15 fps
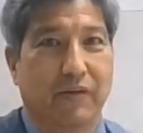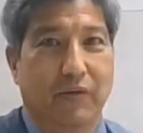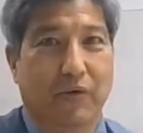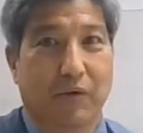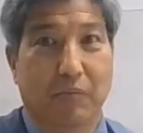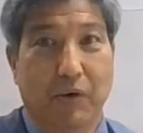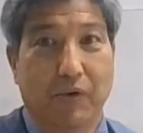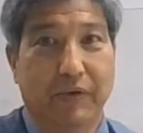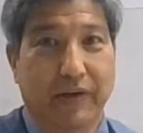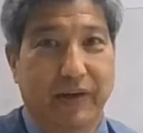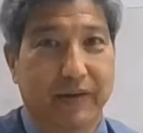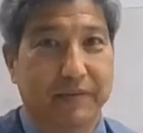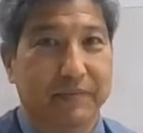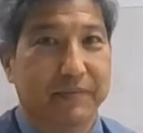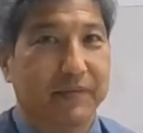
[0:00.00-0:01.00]
or
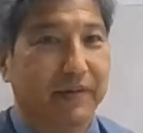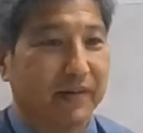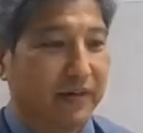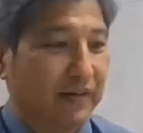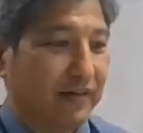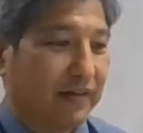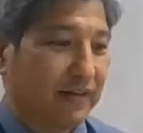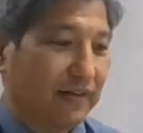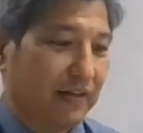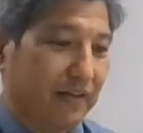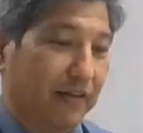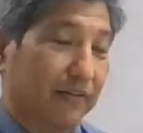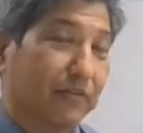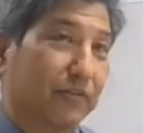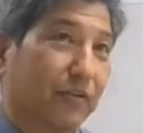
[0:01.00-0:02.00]
ammonia.
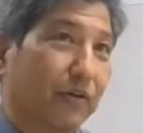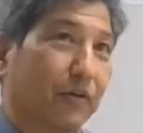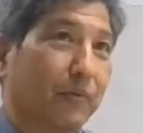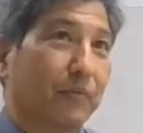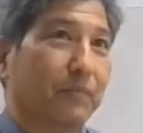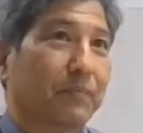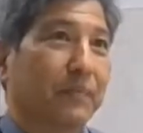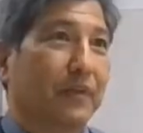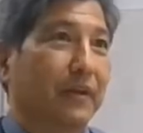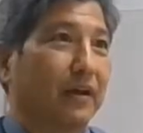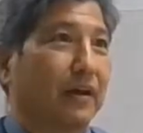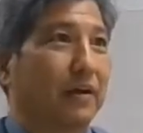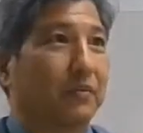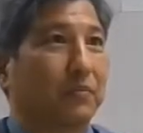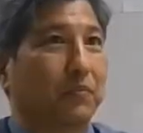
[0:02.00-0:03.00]
Okay, so
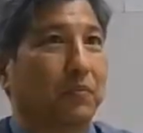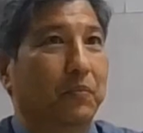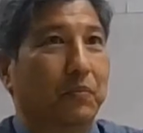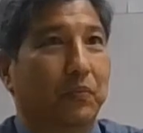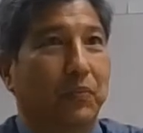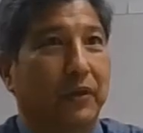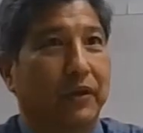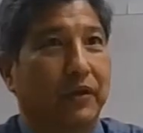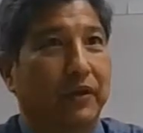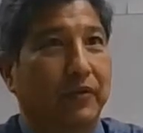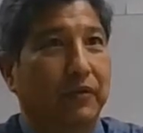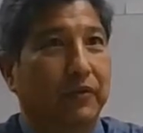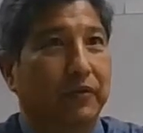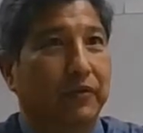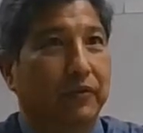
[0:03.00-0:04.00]
we
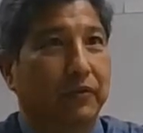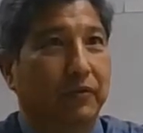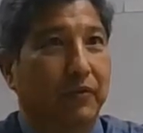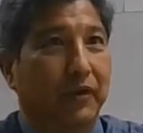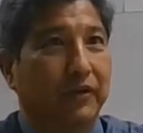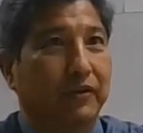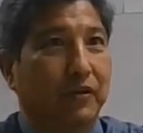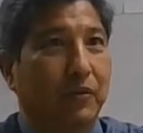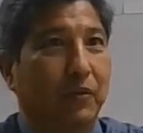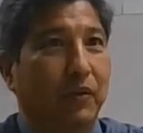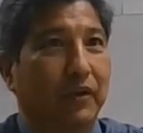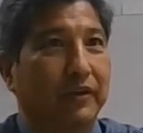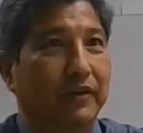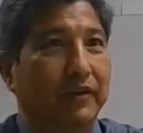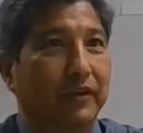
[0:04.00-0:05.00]
don't write the
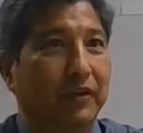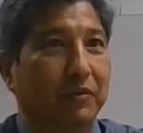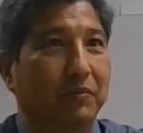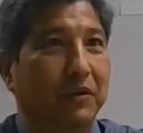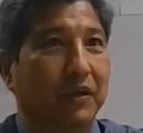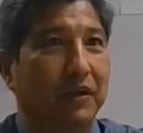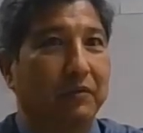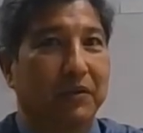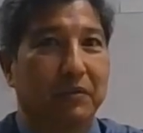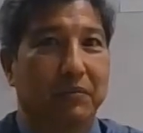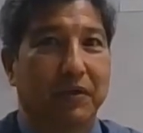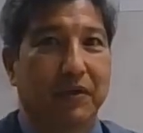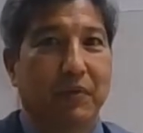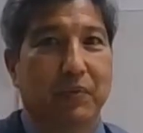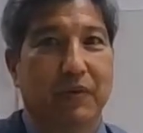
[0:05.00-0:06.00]
1 here, but I'm going to
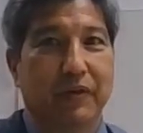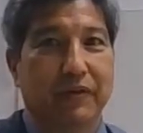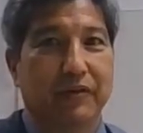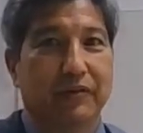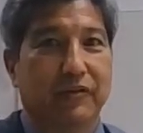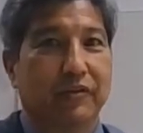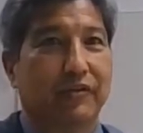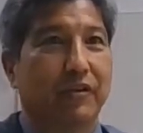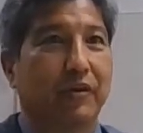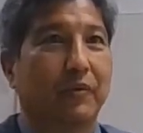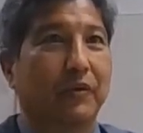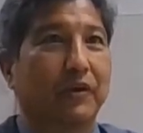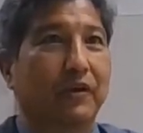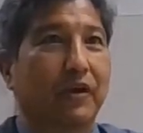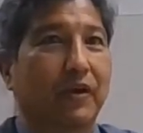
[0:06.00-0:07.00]
put a 1 there just so that
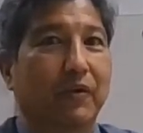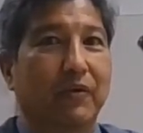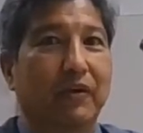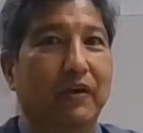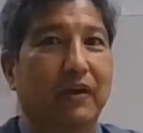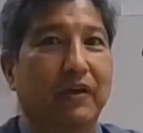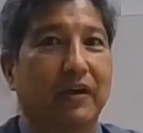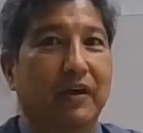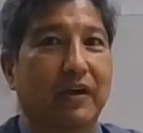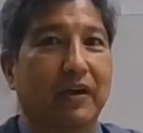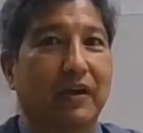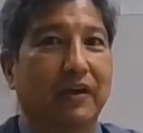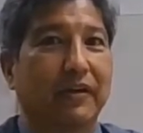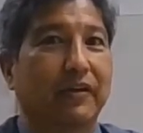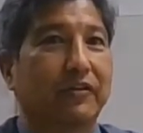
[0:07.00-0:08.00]
we know
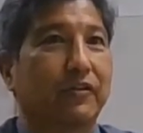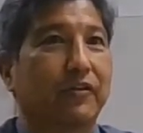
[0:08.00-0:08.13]
that